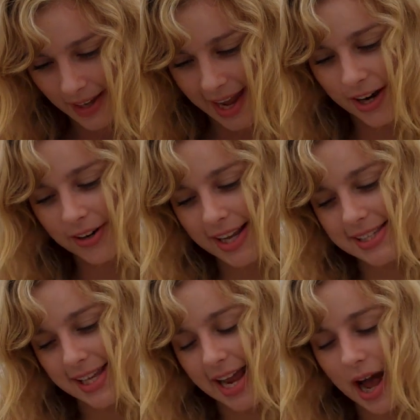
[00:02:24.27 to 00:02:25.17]
Air Raid
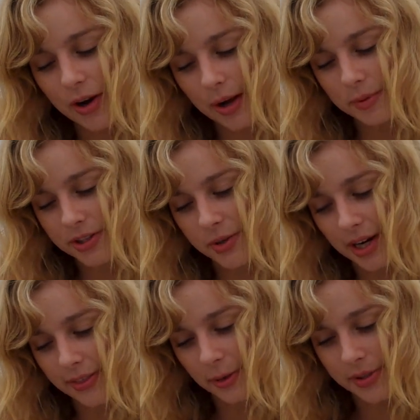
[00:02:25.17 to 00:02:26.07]
said, how come you'll do
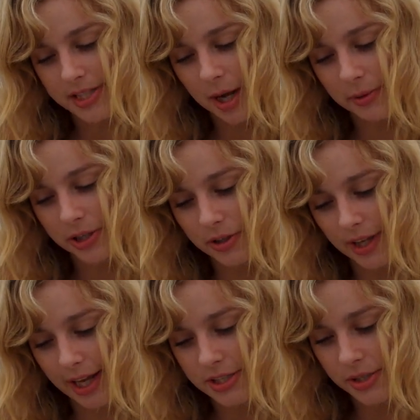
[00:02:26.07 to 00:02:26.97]
anything with Doug but you
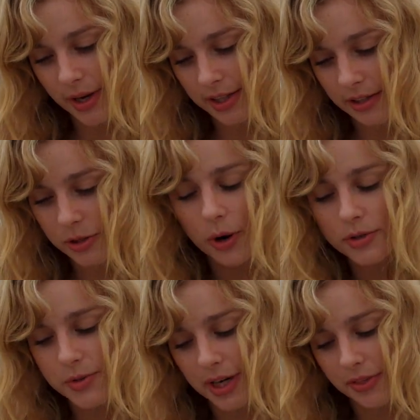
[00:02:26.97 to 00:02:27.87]
can't do any, you
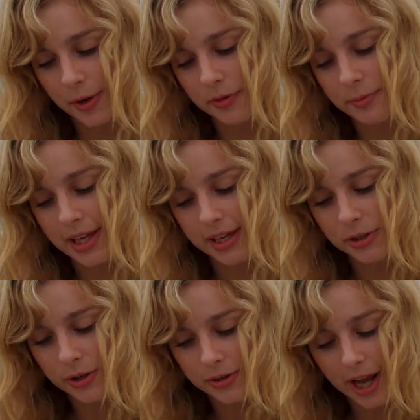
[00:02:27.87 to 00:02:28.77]
won't do anything with me?
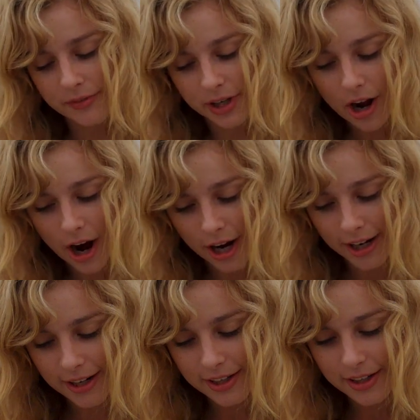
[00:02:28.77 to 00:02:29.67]
You don't have a
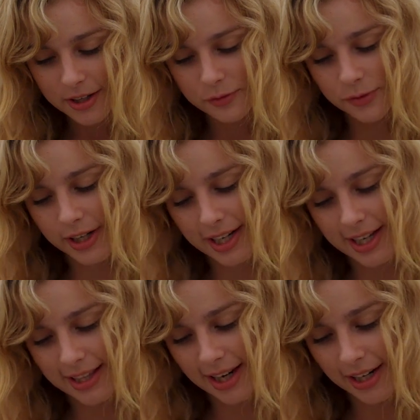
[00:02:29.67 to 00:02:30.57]
car.
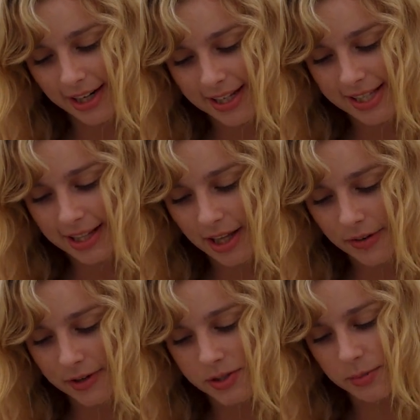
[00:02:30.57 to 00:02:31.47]
Freaking hilarious. I love
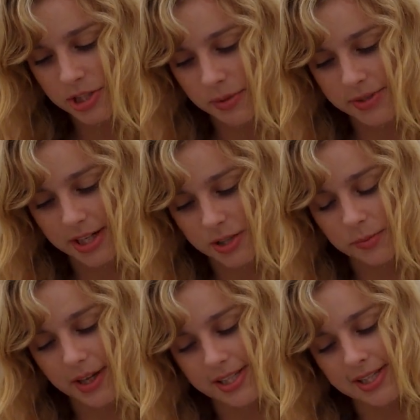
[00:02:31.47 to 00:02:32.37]
how stupid Jim's at two
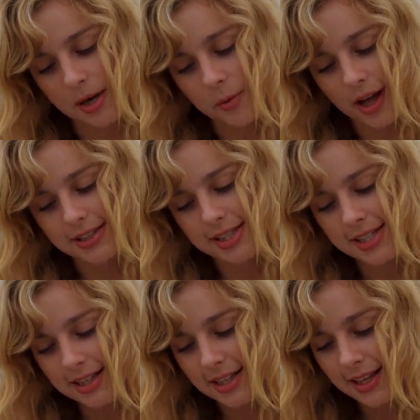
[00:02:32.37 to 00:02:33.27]
places at once.
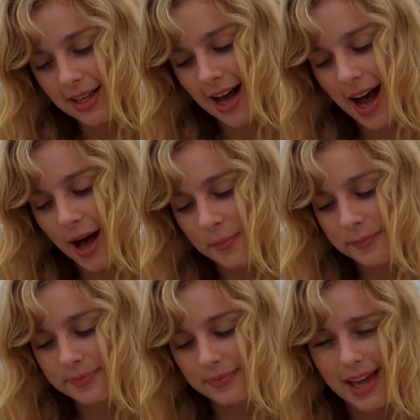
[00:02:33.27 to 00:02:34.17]
Um,
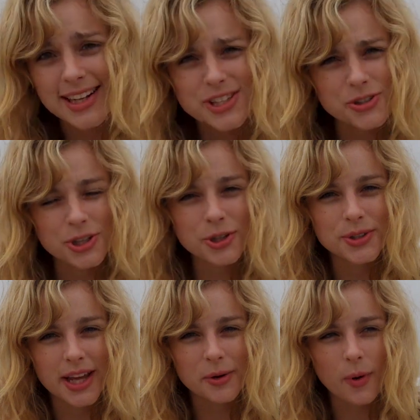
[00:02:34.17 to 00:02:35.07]
and it's true,
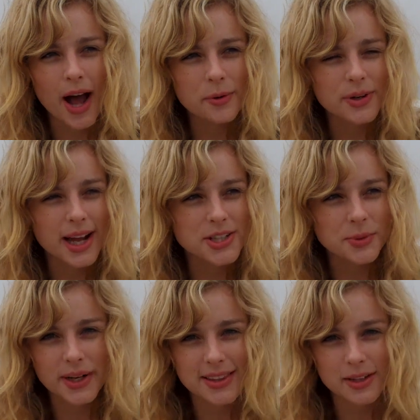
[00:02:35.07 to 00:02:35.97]
like why would I
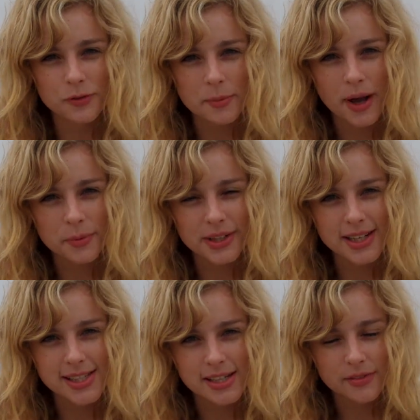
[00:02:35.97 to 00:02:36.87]
do anything for Mutt when
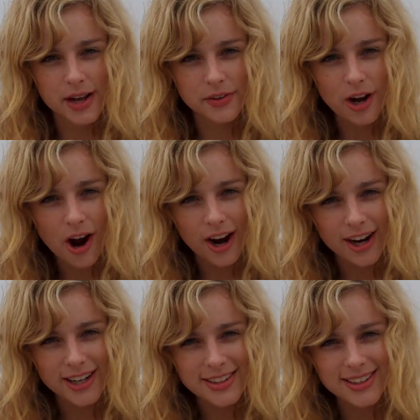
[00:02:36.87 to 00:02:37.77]
he doesn't even have a
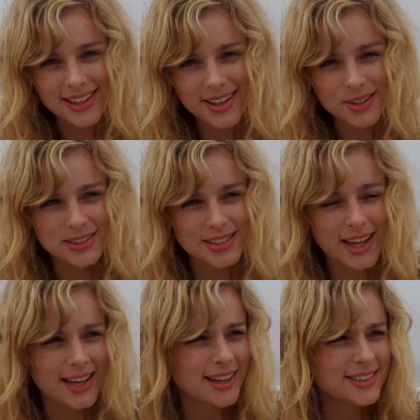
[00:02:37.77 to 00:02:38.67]
car? You know, it's
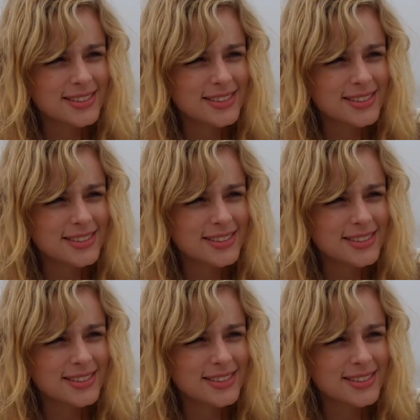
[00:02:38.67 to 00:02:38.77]
like,